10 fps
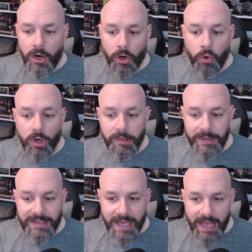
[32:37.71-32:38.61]
are going to
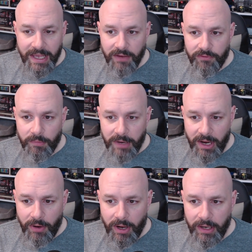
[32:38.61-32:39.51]
be taking from
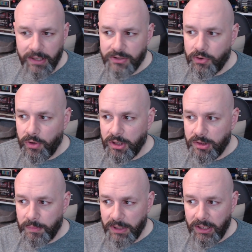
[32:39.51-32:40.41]
now on. It's going
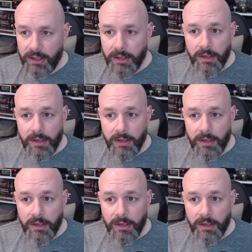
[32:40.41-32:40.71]
to be